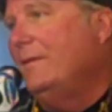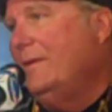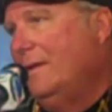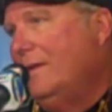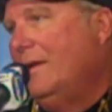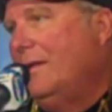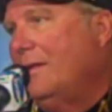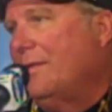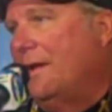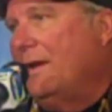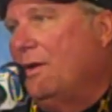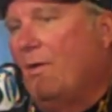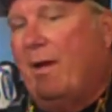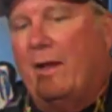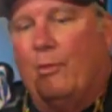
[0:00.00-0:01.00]
and
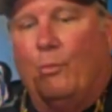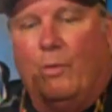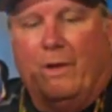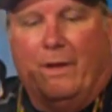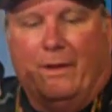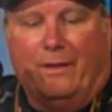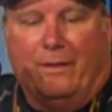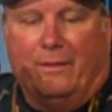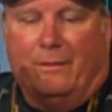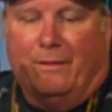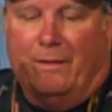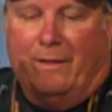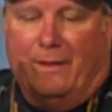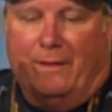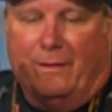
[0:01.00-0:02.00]
they know how to win,
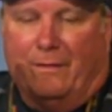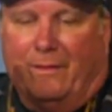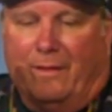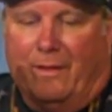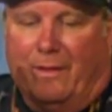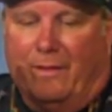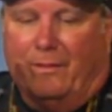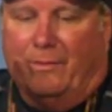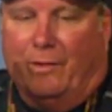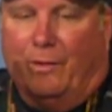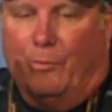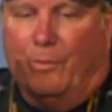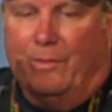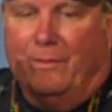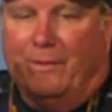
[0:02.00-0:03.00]
and, and uh, you
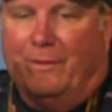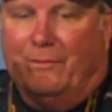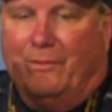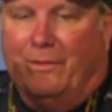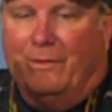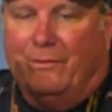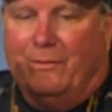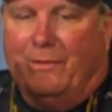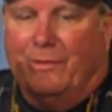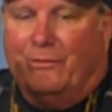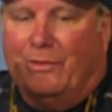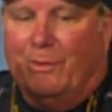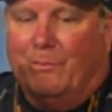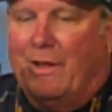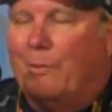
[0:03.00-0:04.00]
know, when it, it,
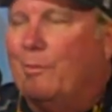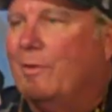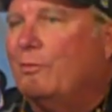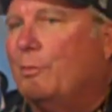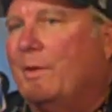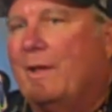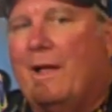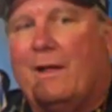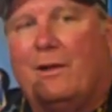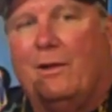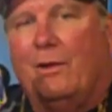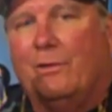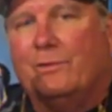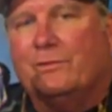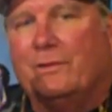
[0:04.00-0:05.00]
it seemed like once we got
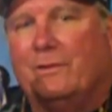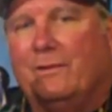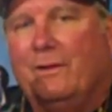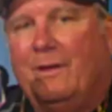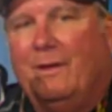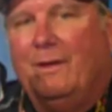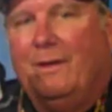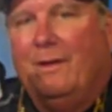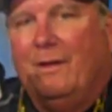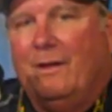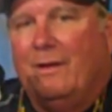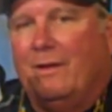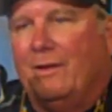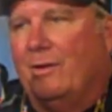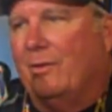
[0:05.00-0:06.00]
close and,
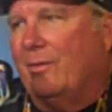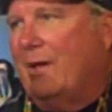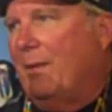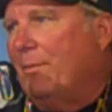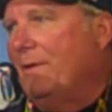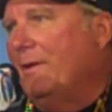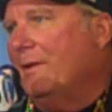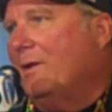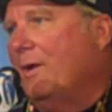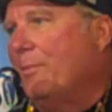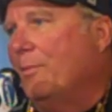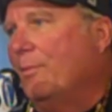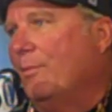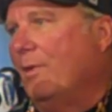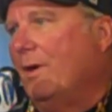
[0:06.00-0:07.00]
you know, got within a
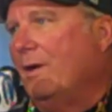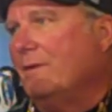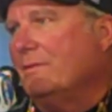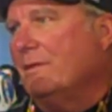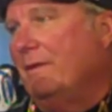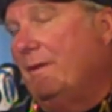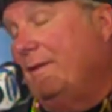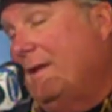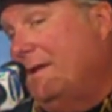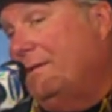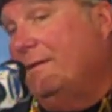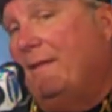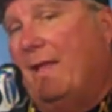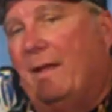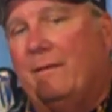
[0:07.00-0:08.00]
couple runs, and then
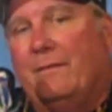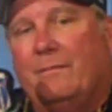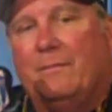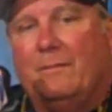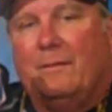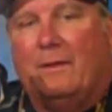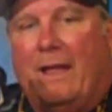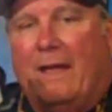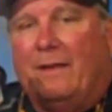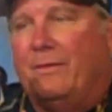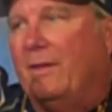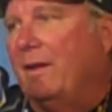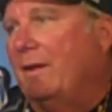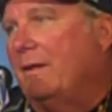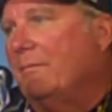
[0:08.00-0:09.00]
that, that
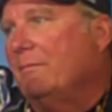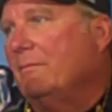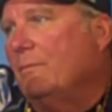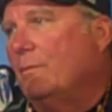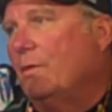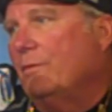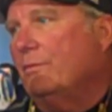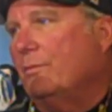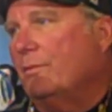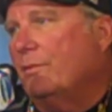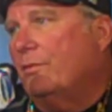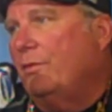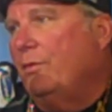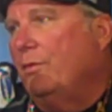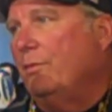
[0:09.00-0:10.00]
eighth inning was,
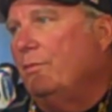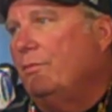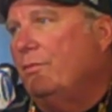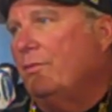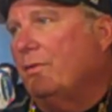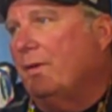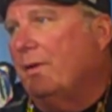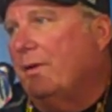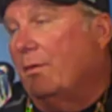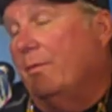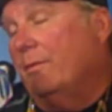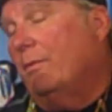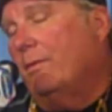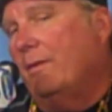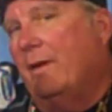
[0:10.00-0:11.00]
was huge,
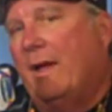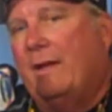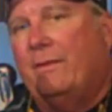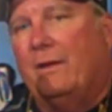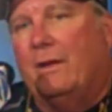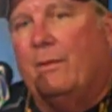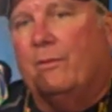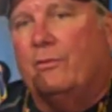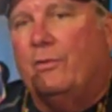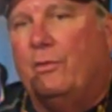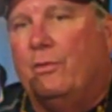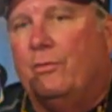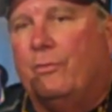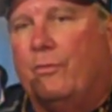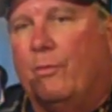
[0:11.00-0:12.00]
uh, or, or the ninth inning was
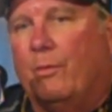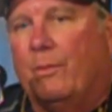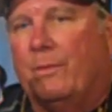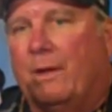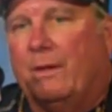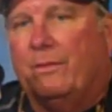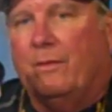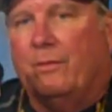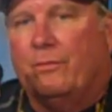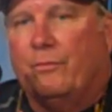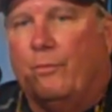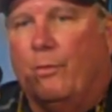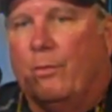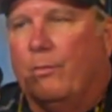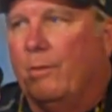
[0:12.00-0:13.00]
huge for them to get
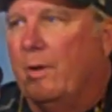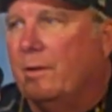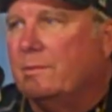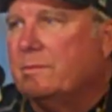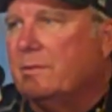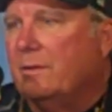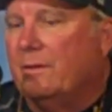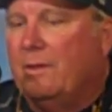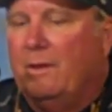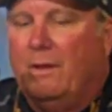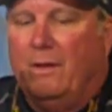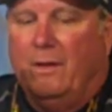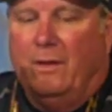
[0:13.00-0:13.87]
those four runs and,